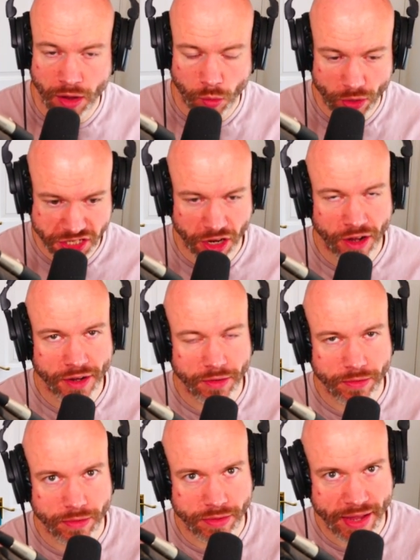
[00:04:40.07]
which aren't
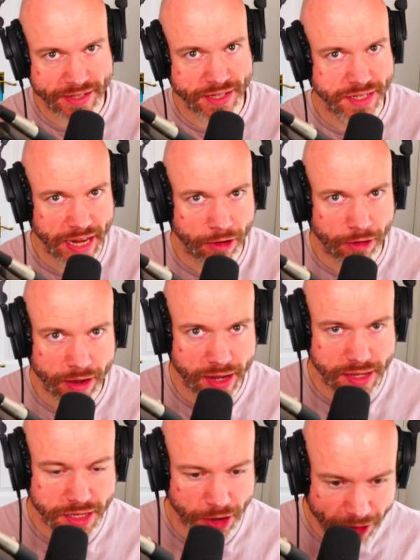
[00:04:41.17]

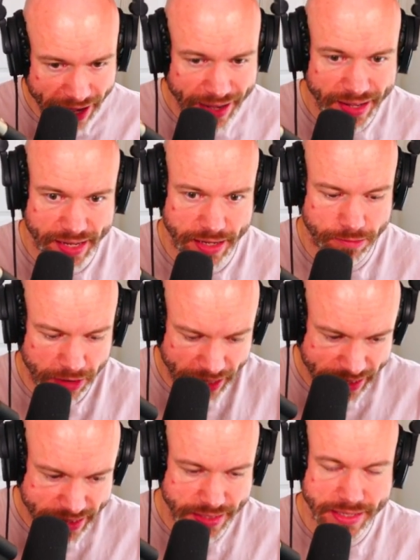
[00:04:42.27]
necessarily directly
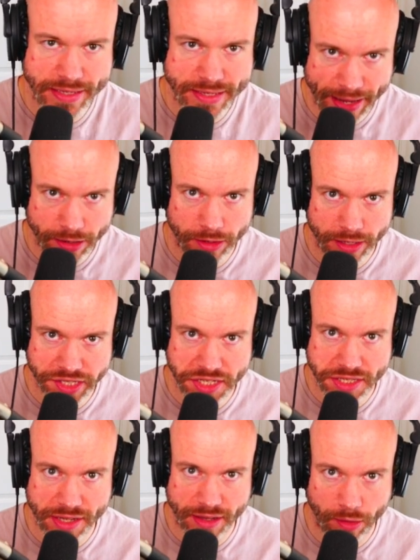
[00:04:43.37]
related to the
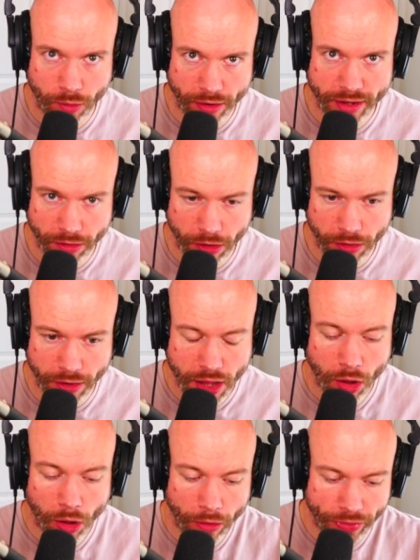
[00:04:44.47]
technologies that they're working on
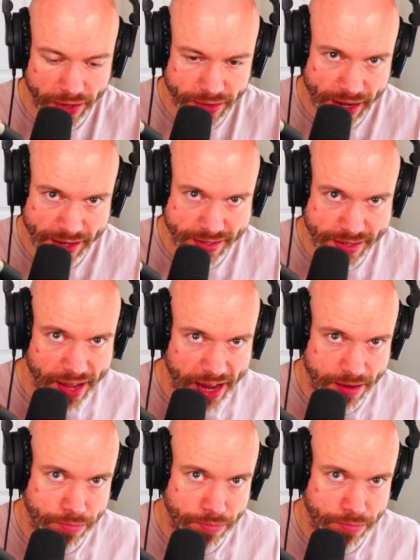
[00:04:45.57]
on their day-to-day,